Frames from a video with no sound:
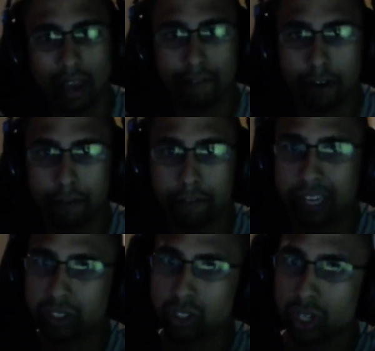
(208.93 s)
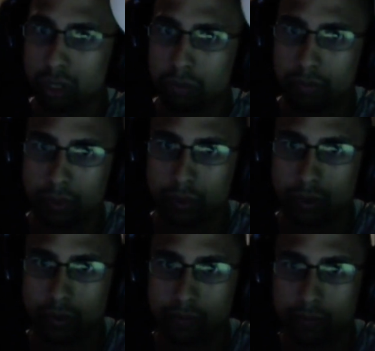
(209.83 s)
different faces on them.
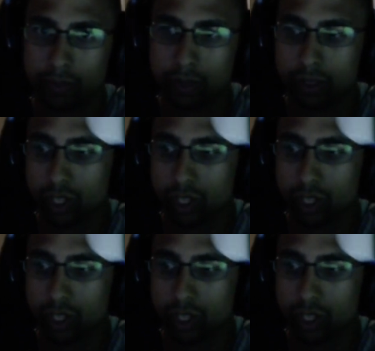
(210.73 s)
So